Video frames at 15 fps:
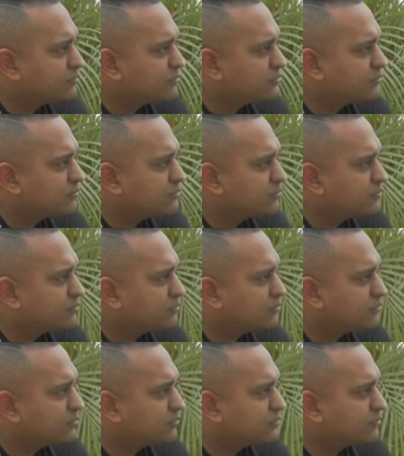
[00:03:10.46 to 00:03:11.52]

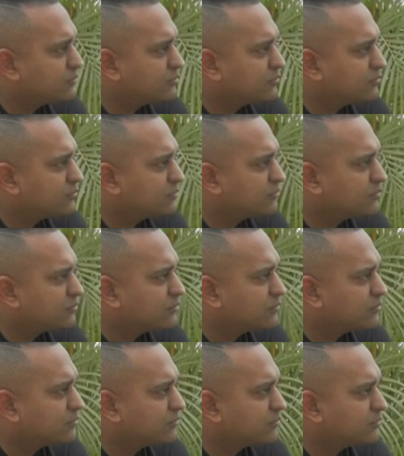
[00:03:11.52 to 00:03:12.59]

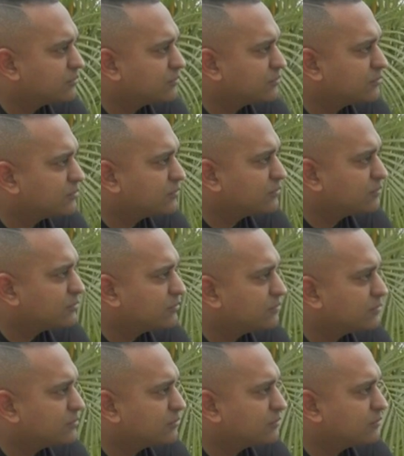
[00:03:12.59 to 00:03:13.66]

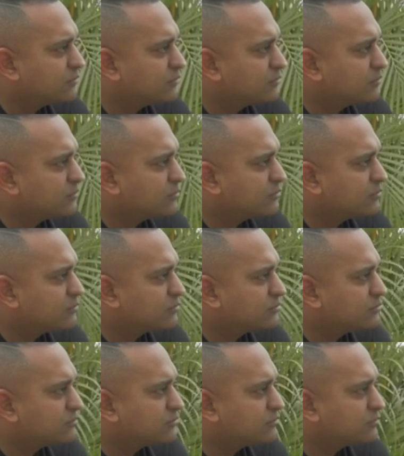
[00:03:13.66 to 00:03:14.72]

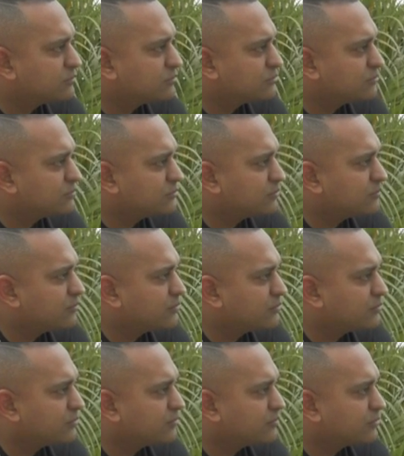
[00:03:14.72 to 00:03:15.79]

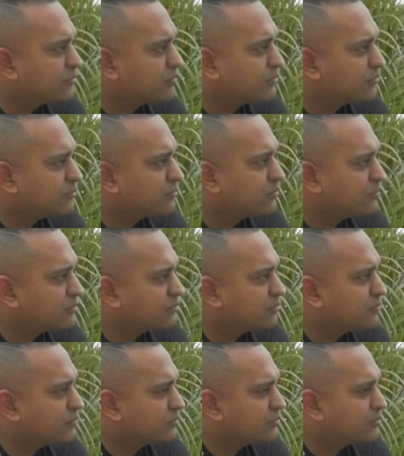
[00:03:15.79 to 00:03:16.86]

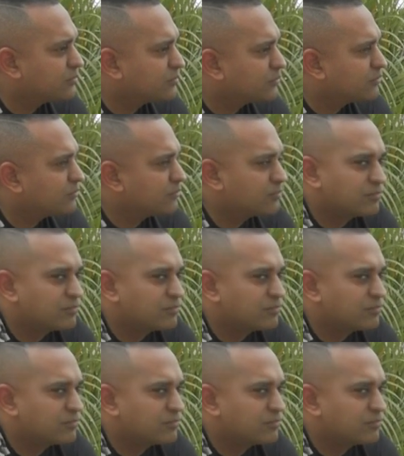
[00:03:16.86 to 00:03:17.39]
This person isn't speaking.